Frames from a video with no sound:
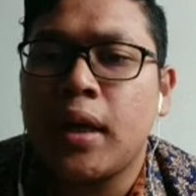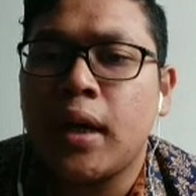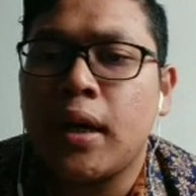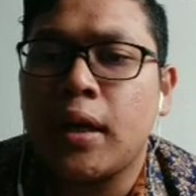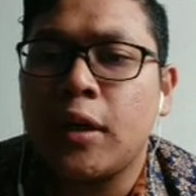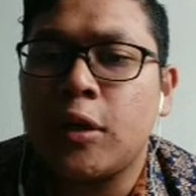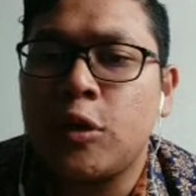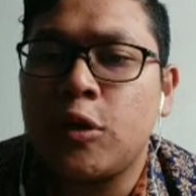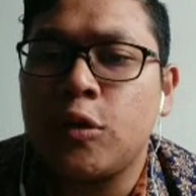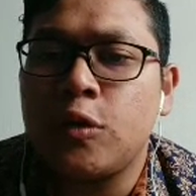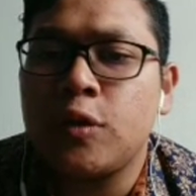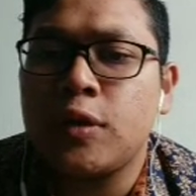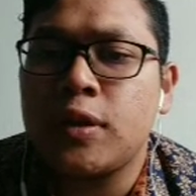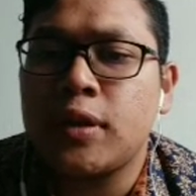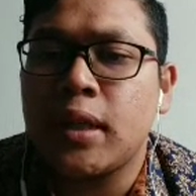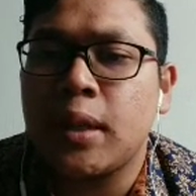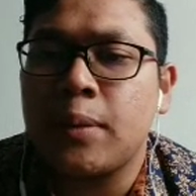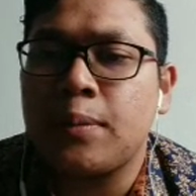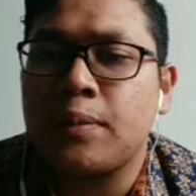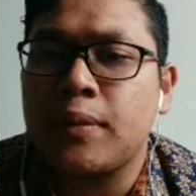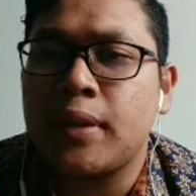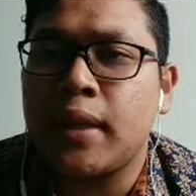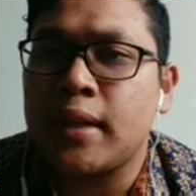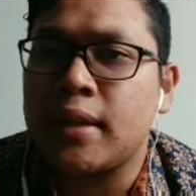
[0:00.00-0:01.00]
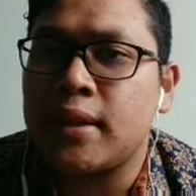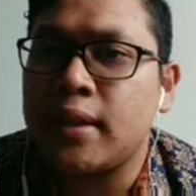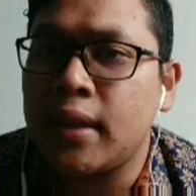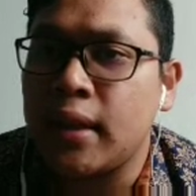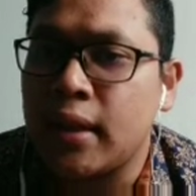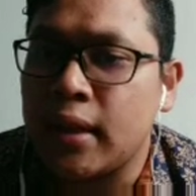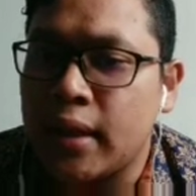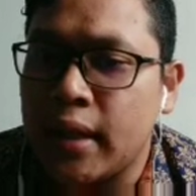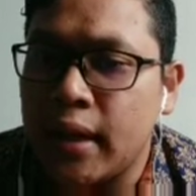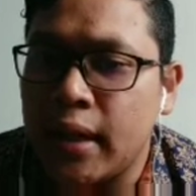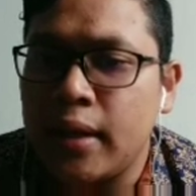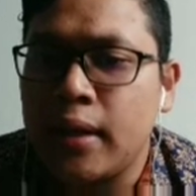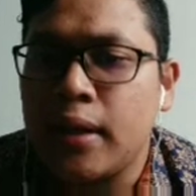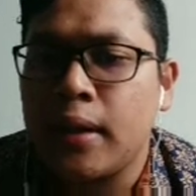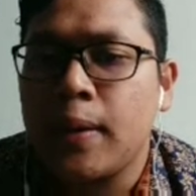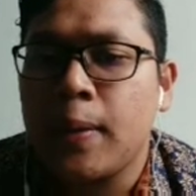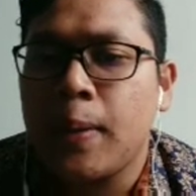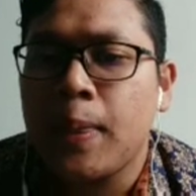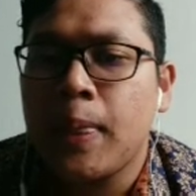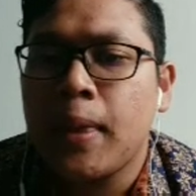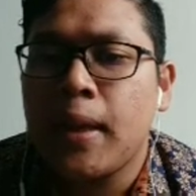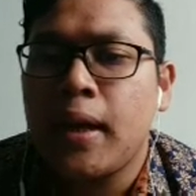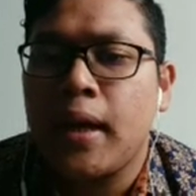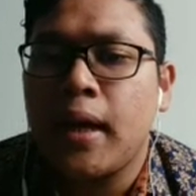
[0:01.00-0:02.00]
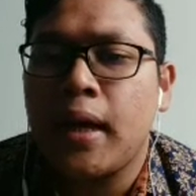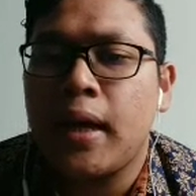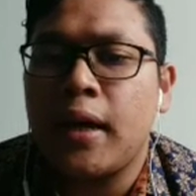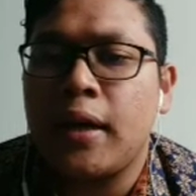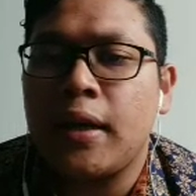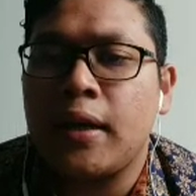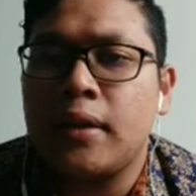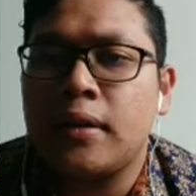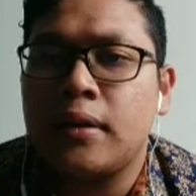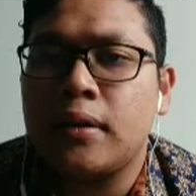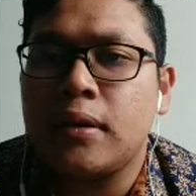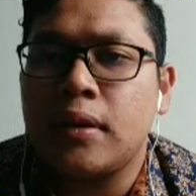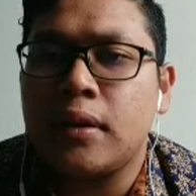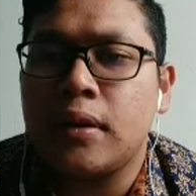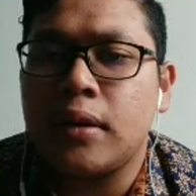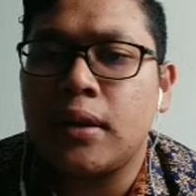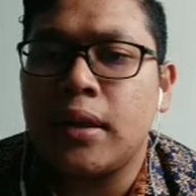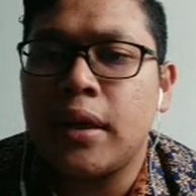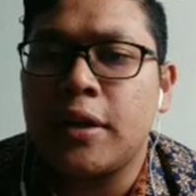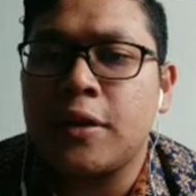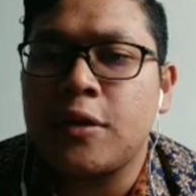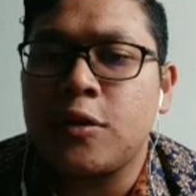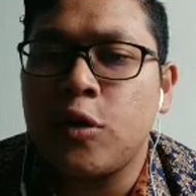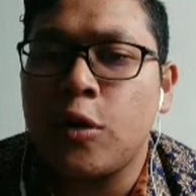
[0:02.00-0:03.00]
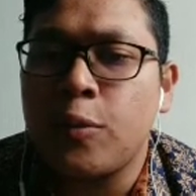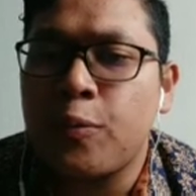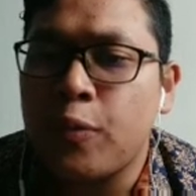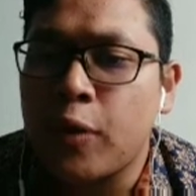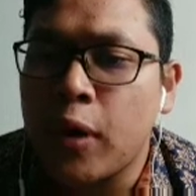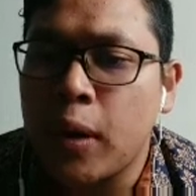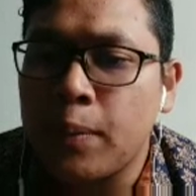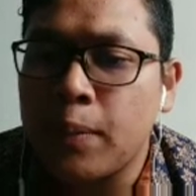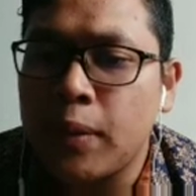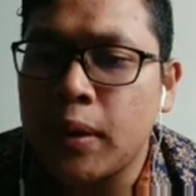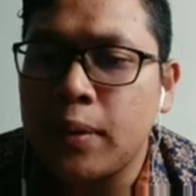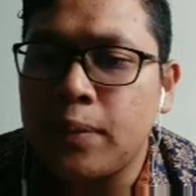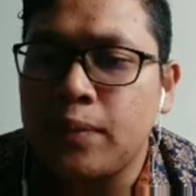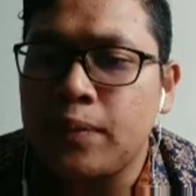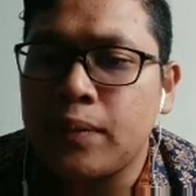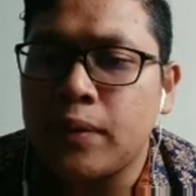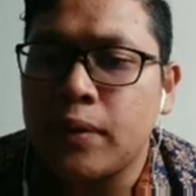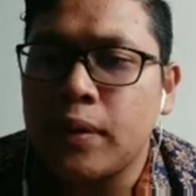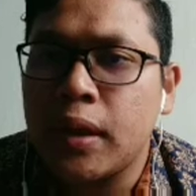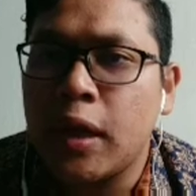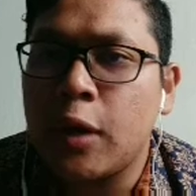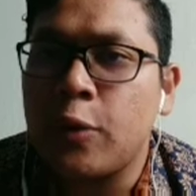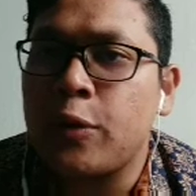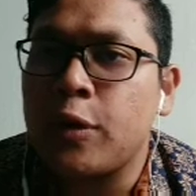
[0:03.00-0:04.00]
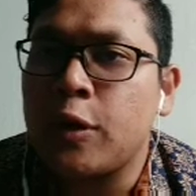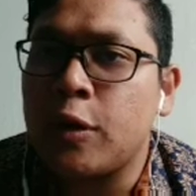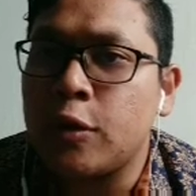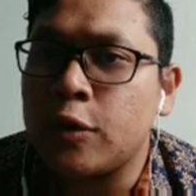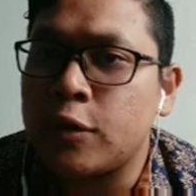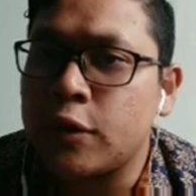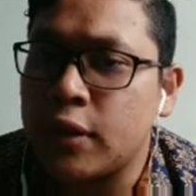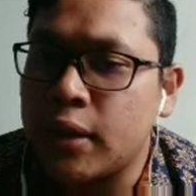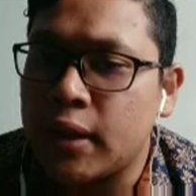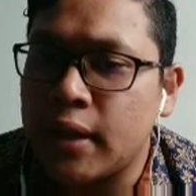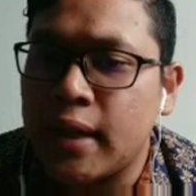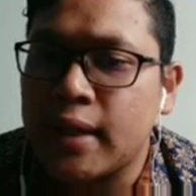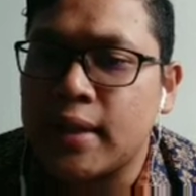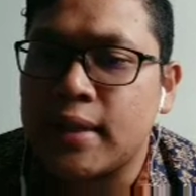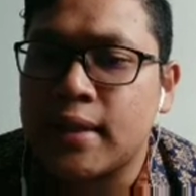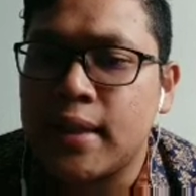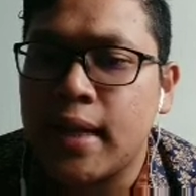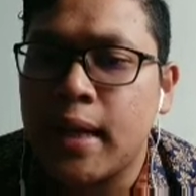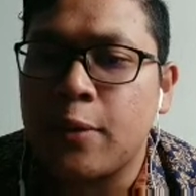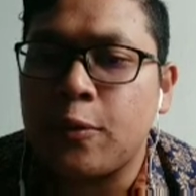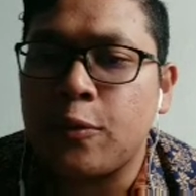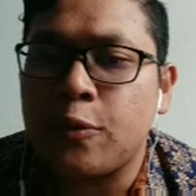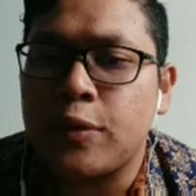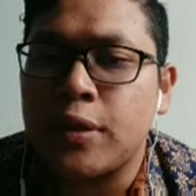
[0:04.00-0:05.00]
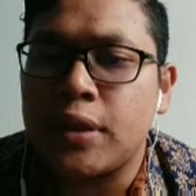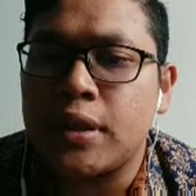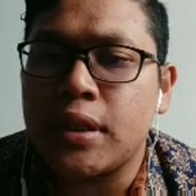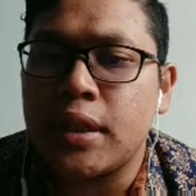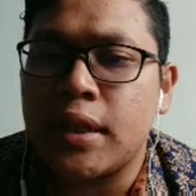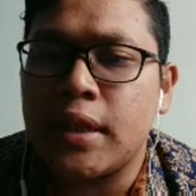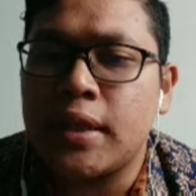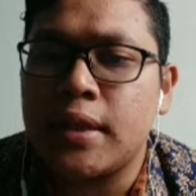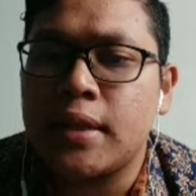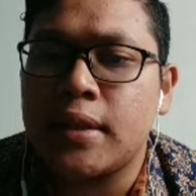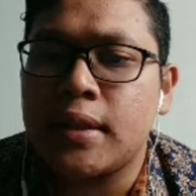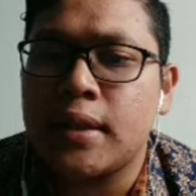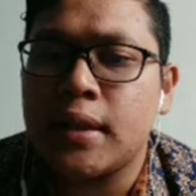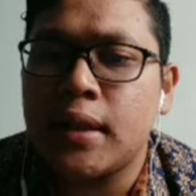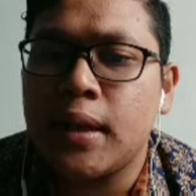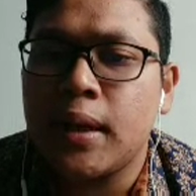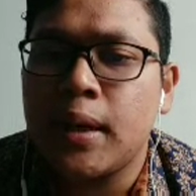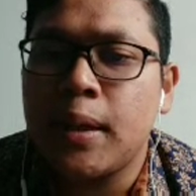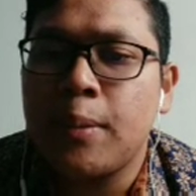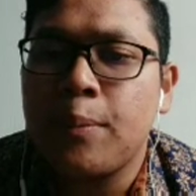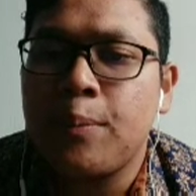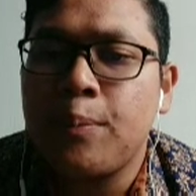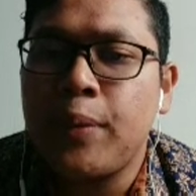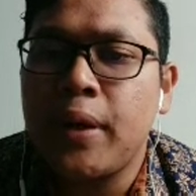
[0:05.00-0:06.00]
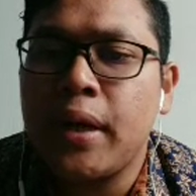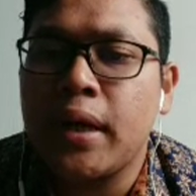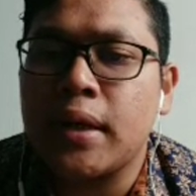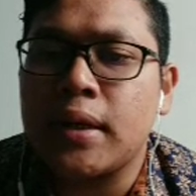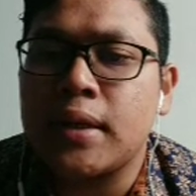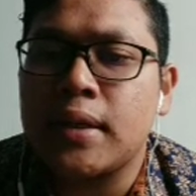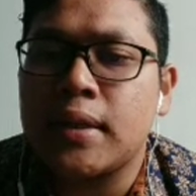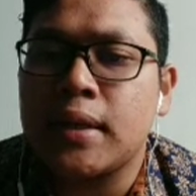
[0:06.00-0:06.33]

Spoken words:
do some testing again, and there is no problem, then we go to the next step, which is make